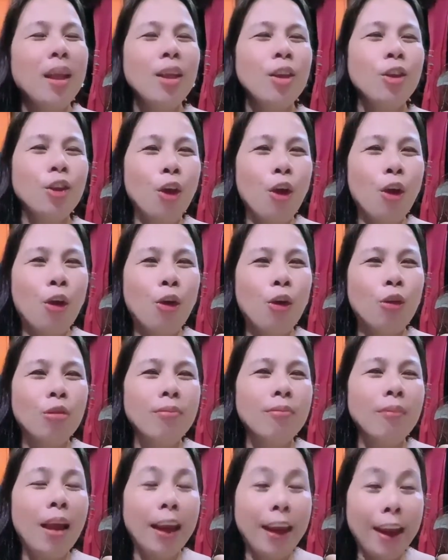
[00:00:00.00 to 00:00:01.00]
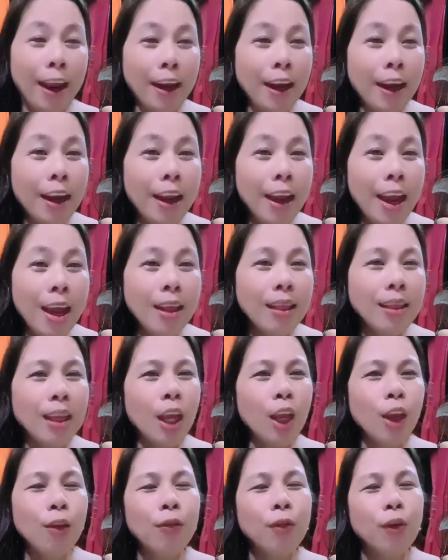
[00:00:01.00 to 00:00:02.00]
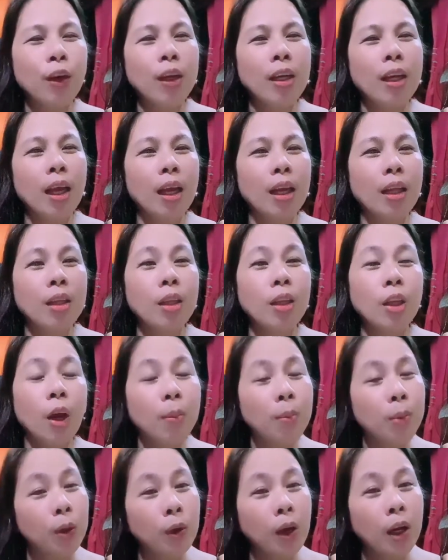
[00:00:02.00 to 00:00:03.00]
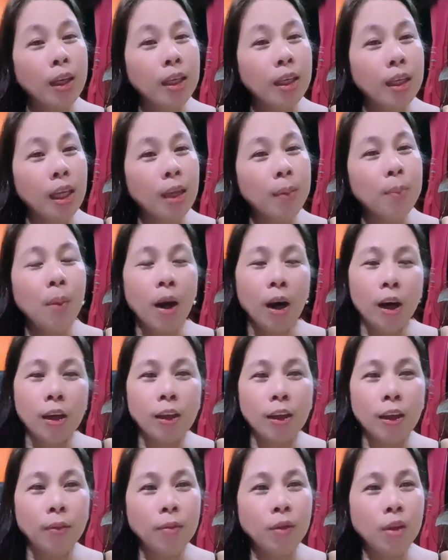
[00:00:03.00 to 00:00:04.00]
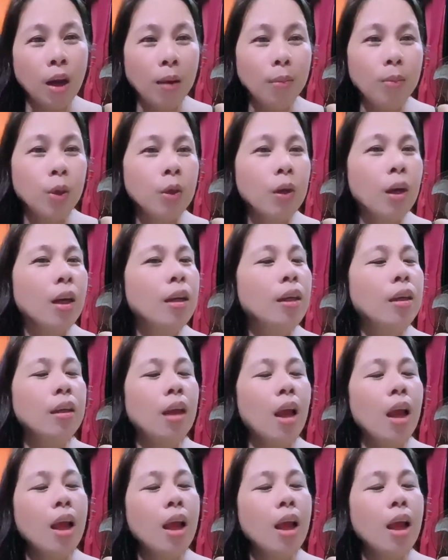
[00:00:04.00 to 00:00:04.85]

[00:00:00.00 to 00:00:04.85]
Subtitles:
So again and again, thank you for the Toblerone, the bars of Toblerone,